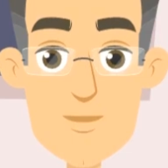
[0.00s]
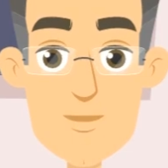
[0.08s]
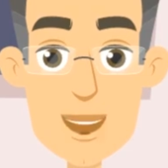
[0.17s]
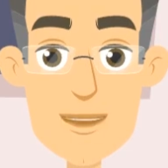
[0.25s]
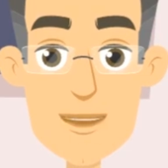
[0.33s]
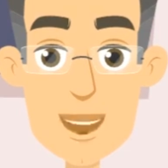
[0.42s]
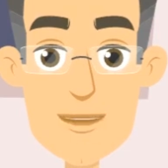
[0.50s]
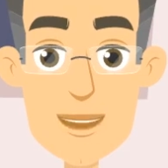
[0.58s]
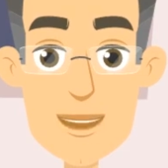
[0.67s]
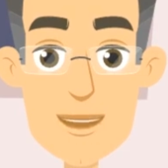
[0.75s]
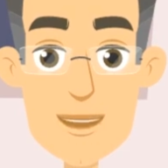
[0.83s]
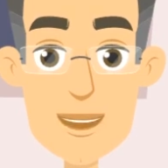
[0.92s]
This can
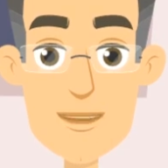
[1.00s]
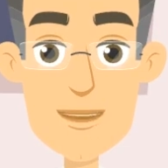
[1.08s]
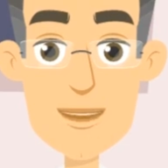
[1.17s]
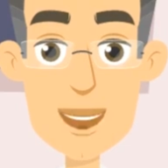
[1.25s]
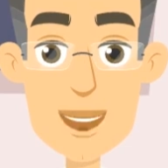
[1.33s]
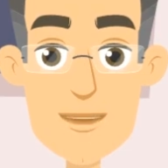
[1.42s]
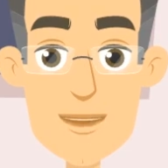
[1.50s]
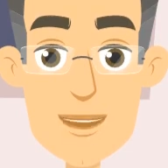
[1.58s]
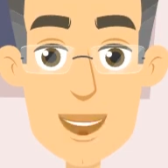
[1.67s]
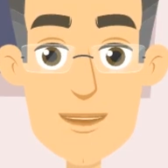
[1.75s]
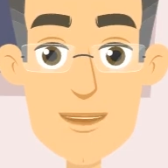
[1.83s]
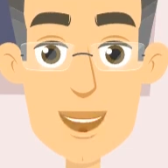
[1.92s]
happen during activities
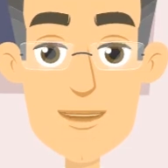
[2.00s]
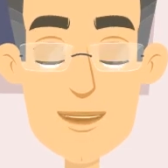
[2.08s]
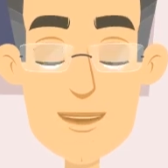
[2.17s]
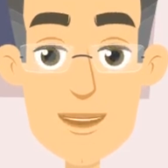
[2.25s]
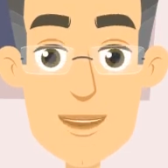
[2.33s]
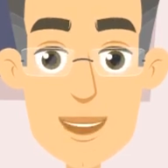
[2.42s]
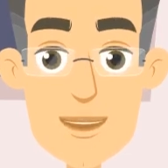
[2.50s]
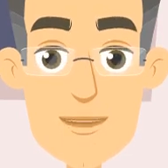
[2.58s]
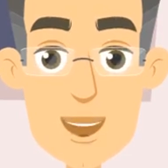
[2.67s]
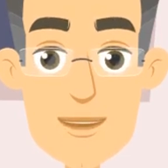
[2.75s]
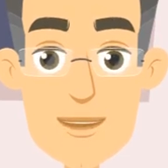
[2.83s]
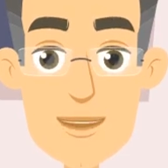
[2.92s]
like landing with a
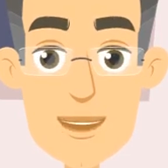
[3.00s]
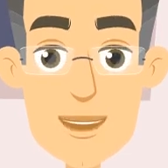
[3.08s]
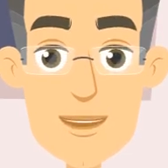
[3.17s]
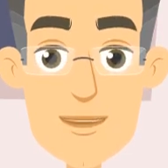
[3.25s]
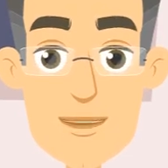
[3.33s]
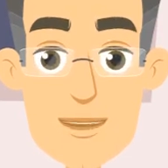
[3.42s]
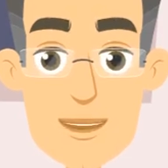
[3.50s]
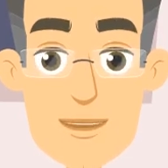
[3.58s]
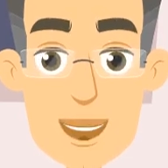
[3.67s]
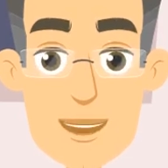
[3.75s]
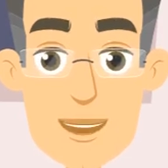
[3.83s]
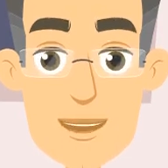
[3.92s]
locked knee or when the knee is
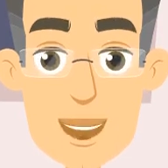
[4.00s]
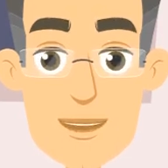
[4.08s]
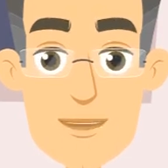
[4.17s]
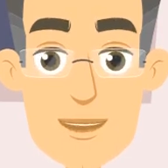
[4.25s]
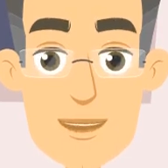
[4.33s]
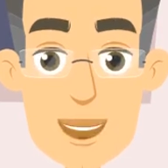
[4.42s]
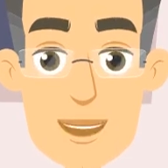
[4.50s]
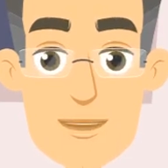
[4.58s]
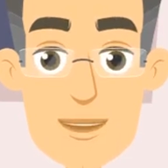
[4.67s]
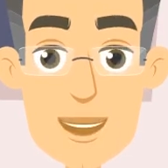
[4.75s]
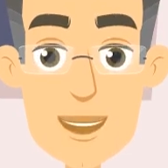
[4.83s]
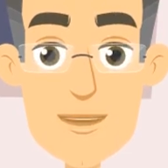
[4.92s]
pushed beyond its
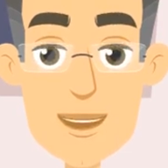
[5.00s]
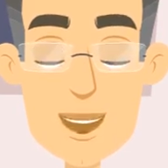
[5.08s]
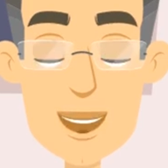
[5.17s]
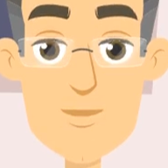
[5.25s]
normal limits.